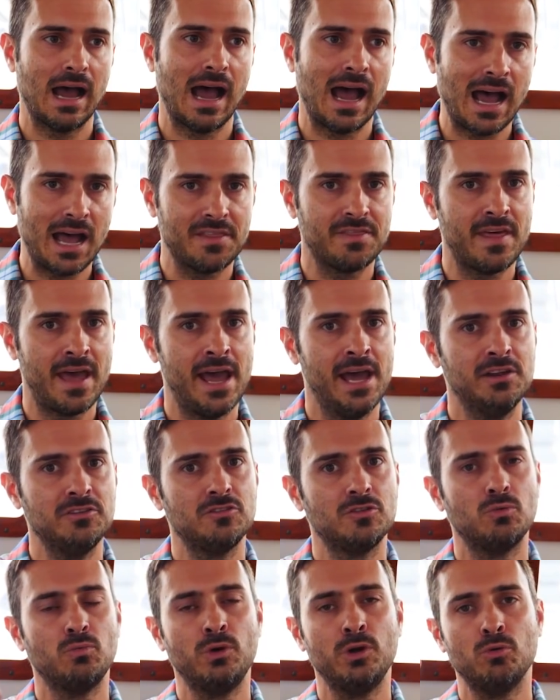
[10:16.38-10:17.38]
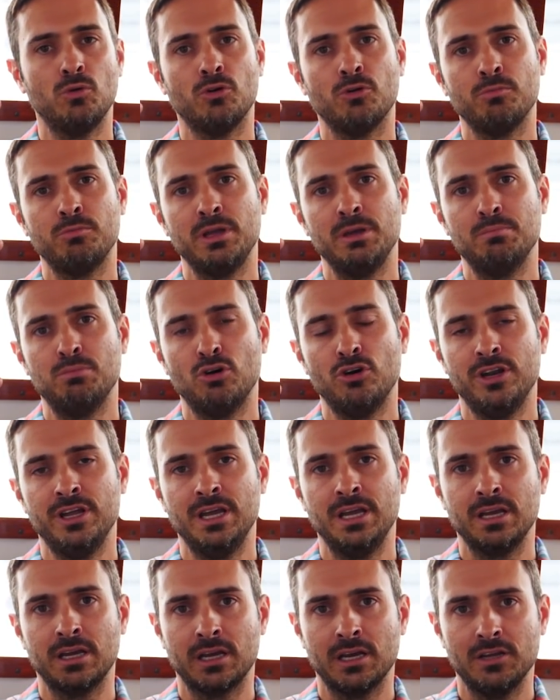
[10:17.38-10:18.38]
On that, we will be
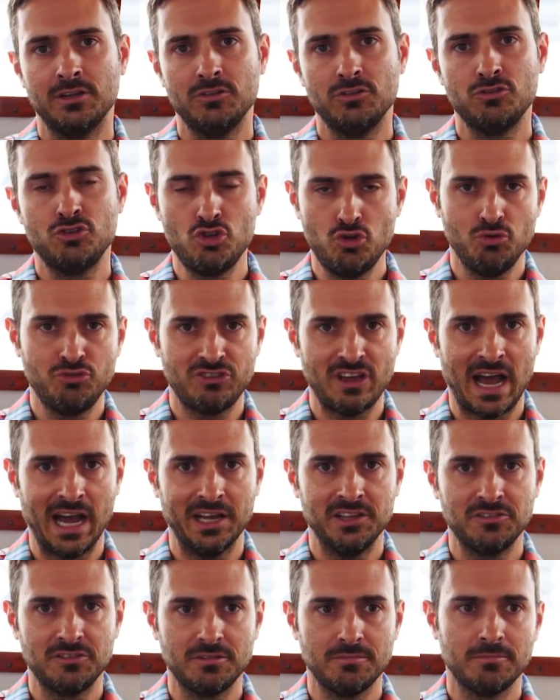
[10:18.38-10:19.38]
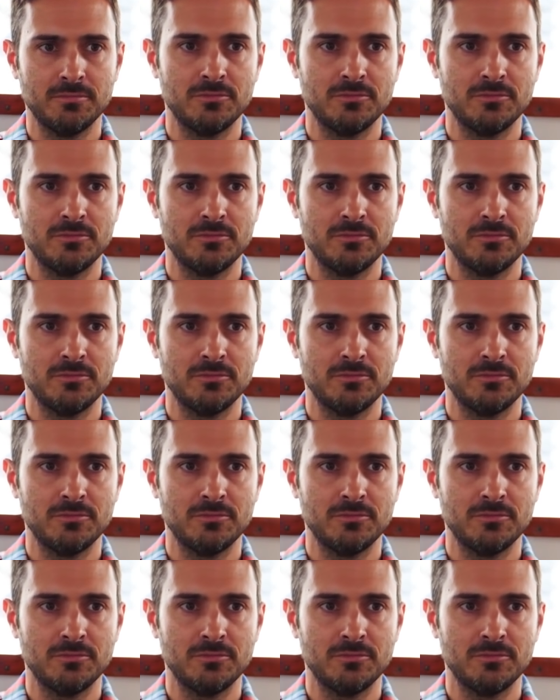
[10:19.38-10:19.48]
putting two sides.